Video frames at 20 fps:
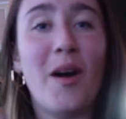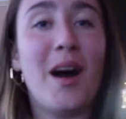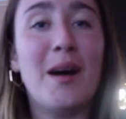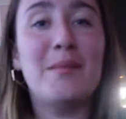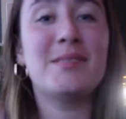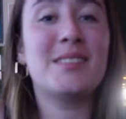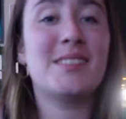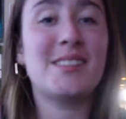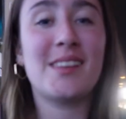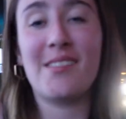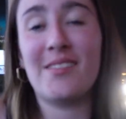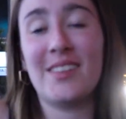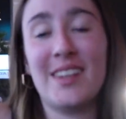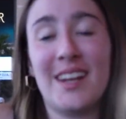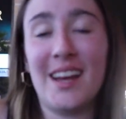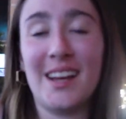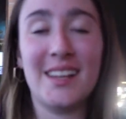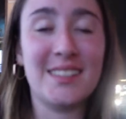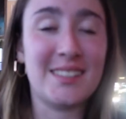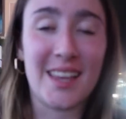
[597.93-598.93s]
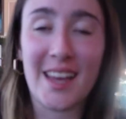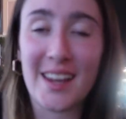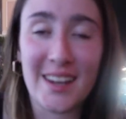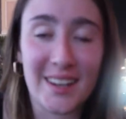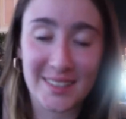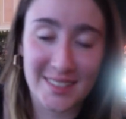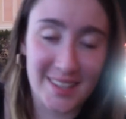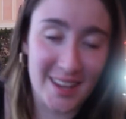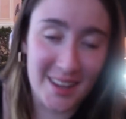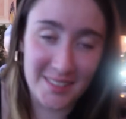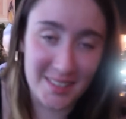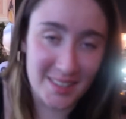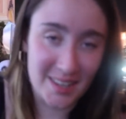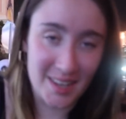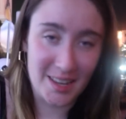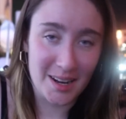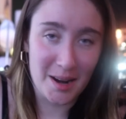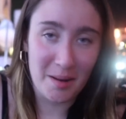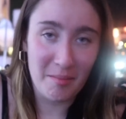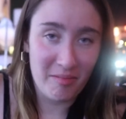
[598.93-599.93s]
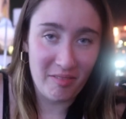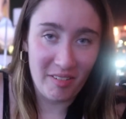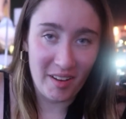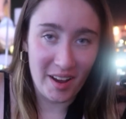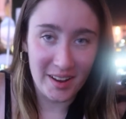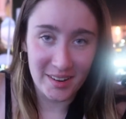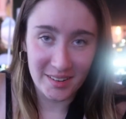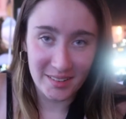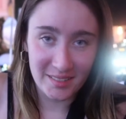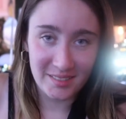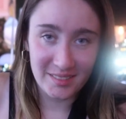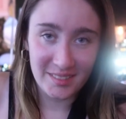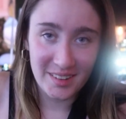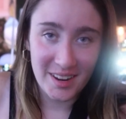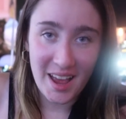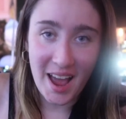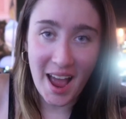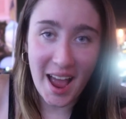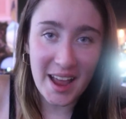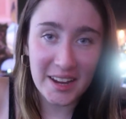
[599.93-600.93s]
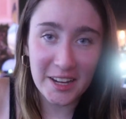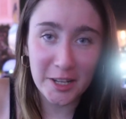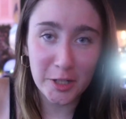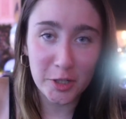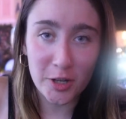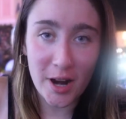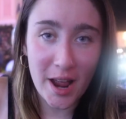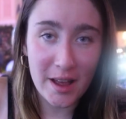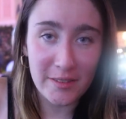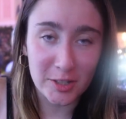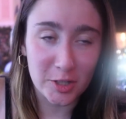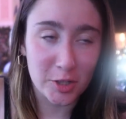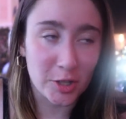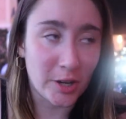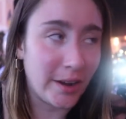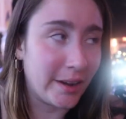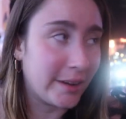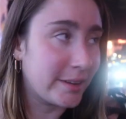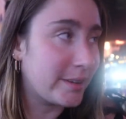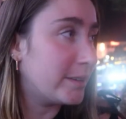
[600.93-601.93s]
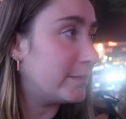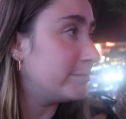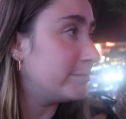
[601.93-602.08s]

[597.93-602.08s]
I'm 7 out of 10 intoxicated. I'm fine. But I think that's... I could drive a truck.